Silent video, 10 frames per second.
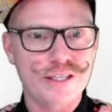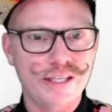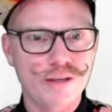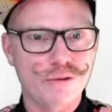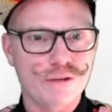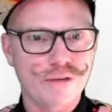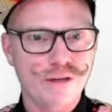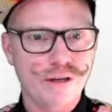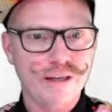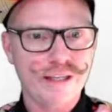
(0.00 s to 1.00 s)
a little,
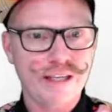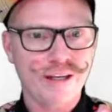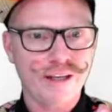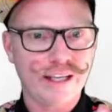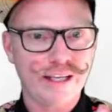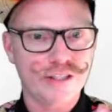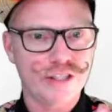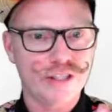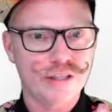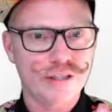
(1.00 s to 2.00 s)
I think they got like
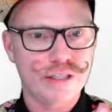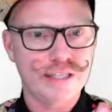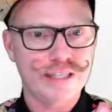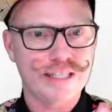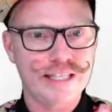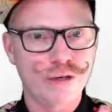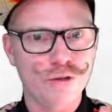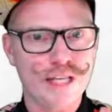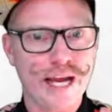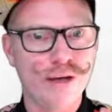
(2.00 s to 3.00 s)
is it a single
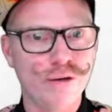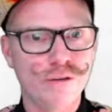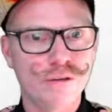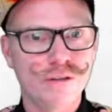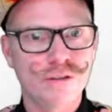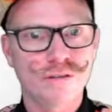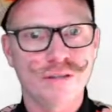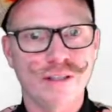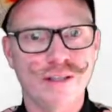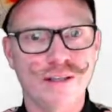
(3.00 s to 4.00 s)
tail?
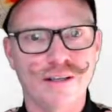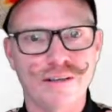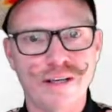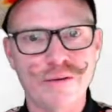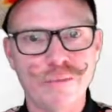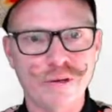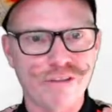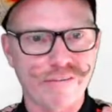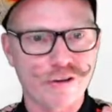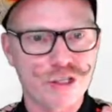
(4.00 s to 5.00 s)
I don't know. I didn't bring
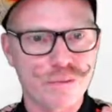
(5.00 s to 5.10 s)
reference